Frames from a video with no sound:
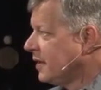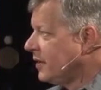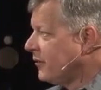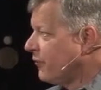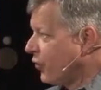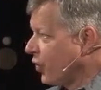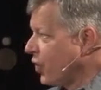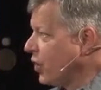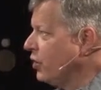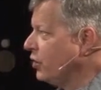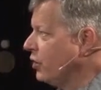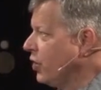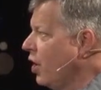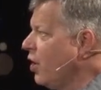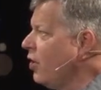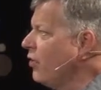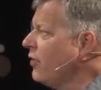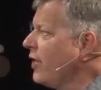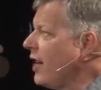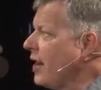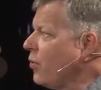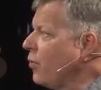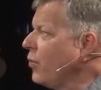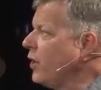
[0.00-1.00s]
For you know
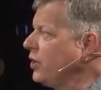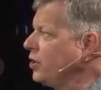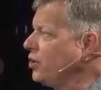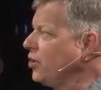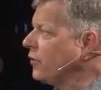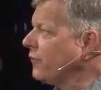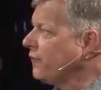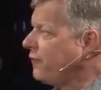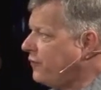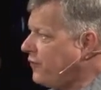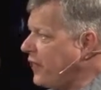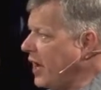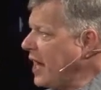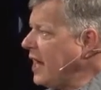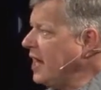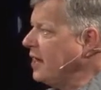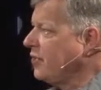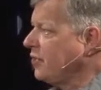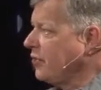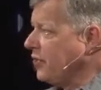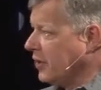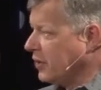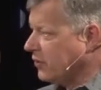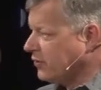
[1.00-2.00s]
that when your
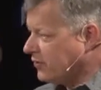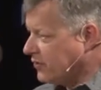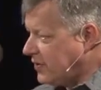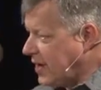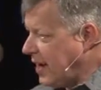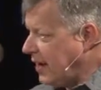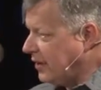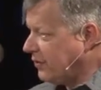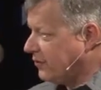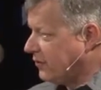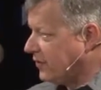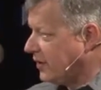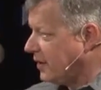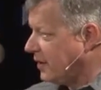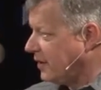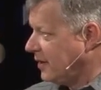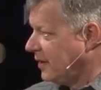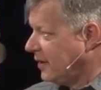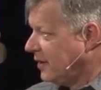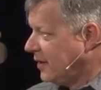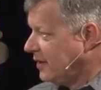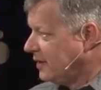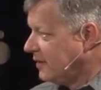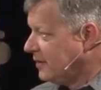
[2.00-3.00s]
faith is tested,
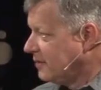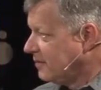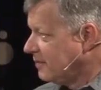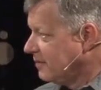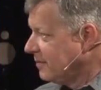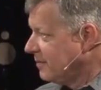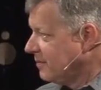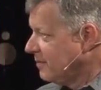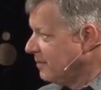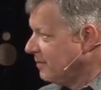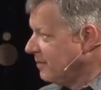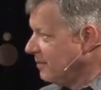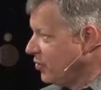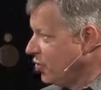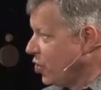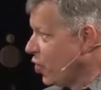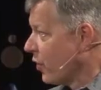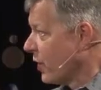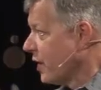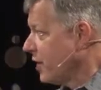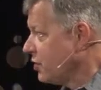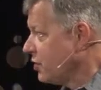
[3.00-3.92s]
your